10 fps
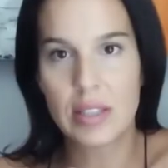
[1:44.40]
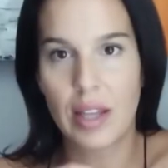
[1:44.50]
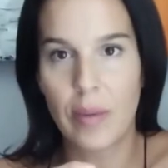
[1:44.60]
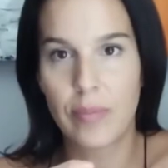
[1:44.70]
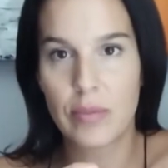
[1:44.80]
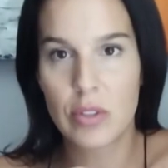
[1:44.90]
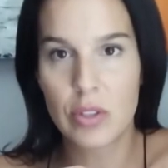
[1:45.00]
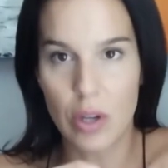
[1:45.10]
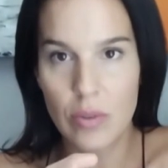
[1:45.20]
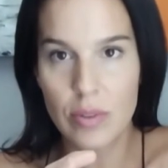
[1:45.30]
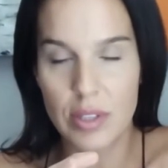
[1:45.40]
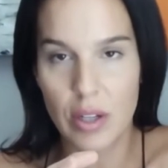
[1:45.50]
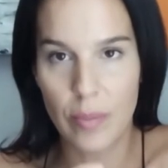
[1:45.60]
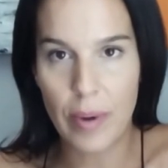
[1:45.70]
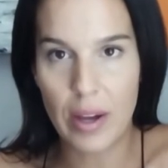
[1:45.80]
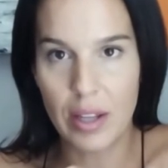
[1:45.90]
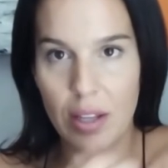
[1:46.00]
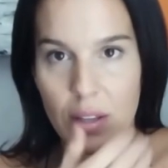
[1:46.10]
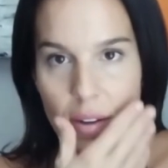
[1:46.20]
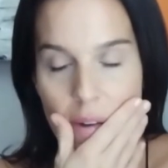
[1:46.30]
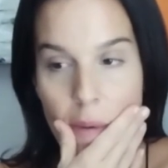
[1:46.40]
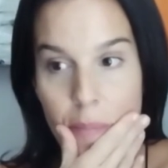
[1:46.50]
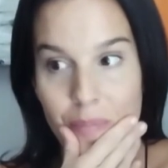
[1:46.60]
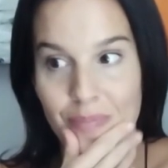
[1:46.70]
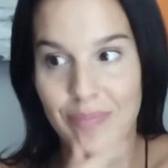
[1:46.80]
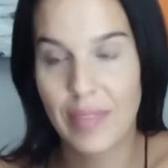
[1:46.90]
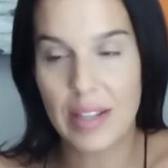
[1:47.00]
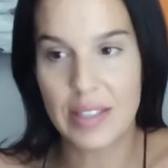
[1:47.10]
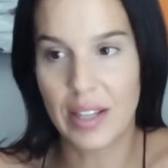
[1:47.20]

with these like stones that your body um